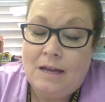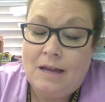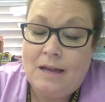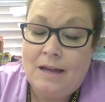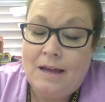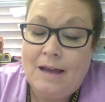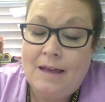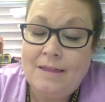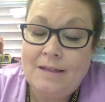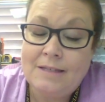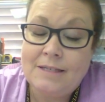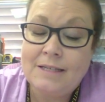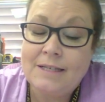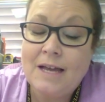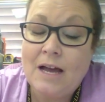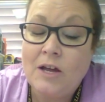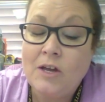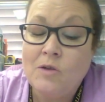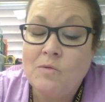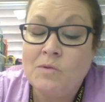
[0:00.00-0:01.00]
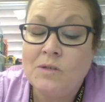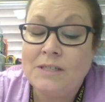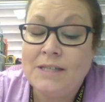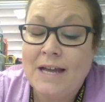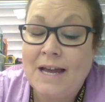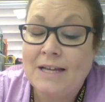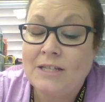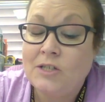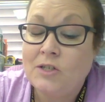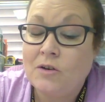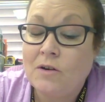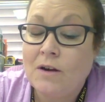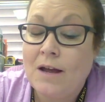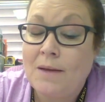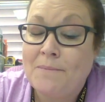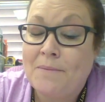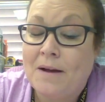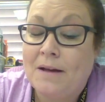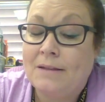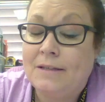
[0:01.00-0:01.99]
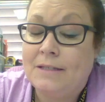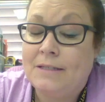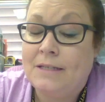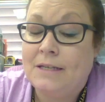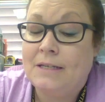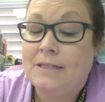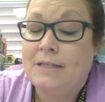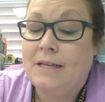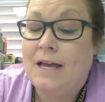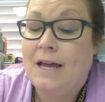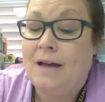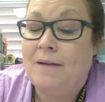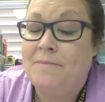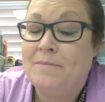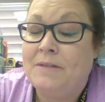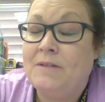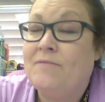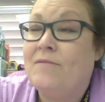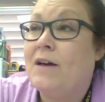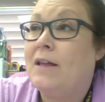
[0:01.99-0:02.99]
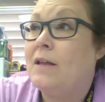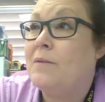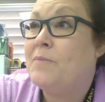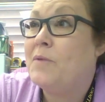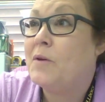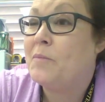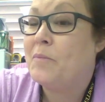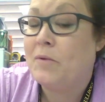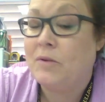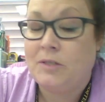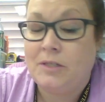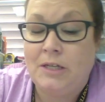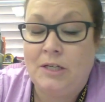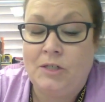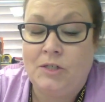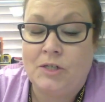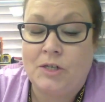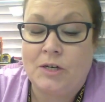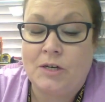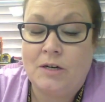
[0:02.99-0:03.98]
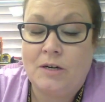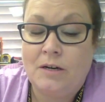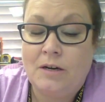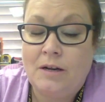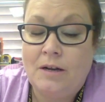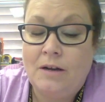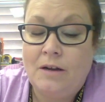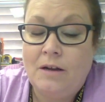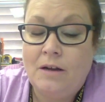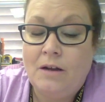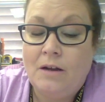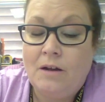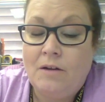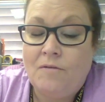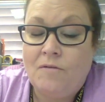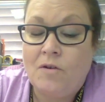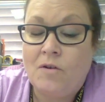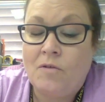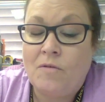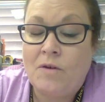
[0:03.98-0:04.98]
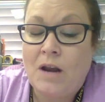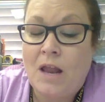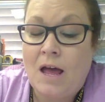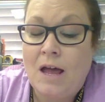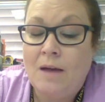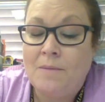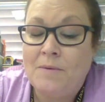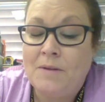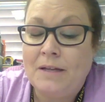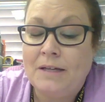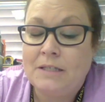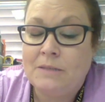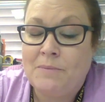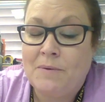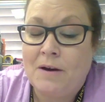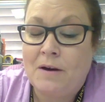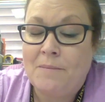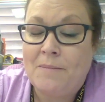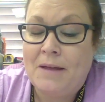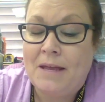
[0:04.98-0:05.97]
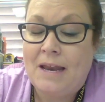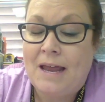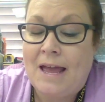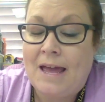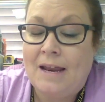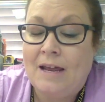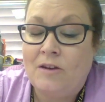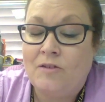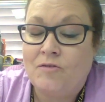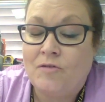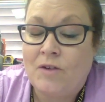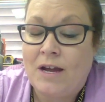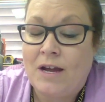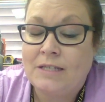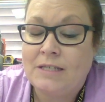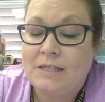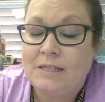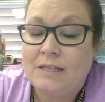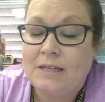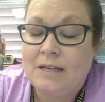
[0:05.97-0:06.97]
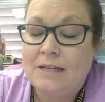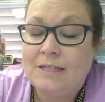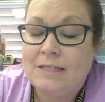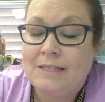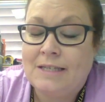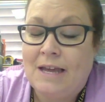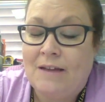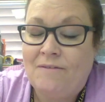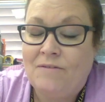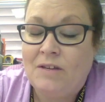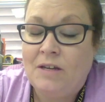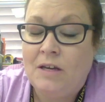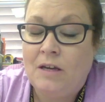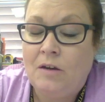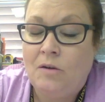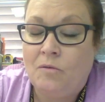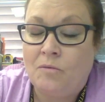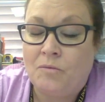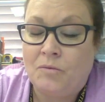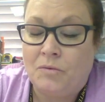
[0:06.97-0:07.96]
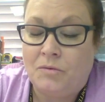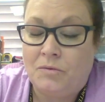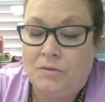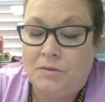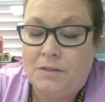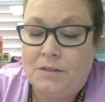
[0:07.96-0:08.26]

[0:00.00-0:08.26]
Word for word: And this is how you will test your hypothesis, um, develop your procedure, for a reliable experiment and address safety rules.